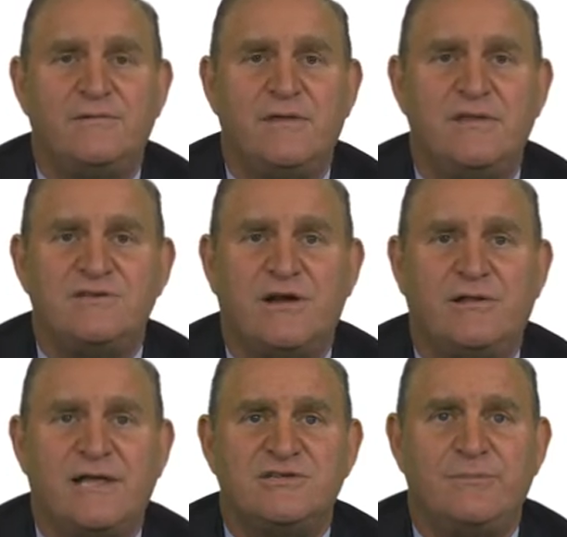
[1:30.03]
to the general
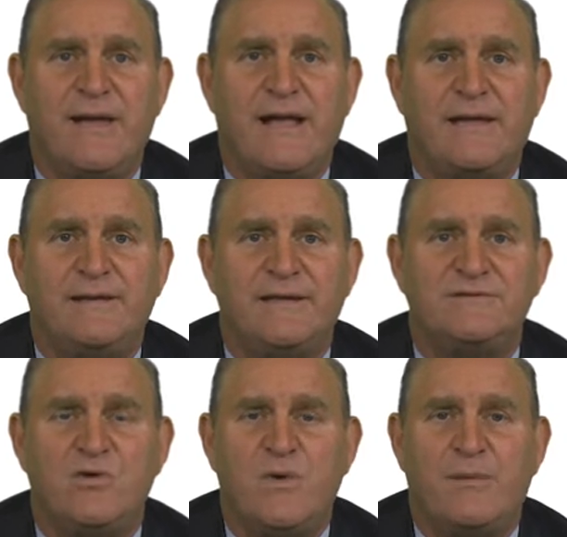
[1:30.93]
election ballot is
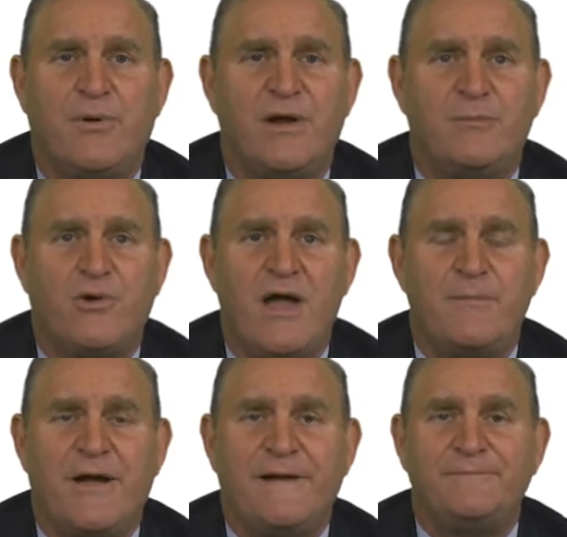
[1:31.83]
to win a party
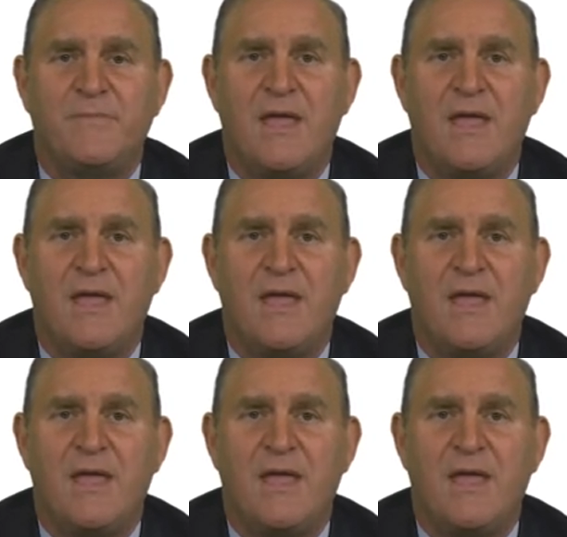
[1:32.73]
primary.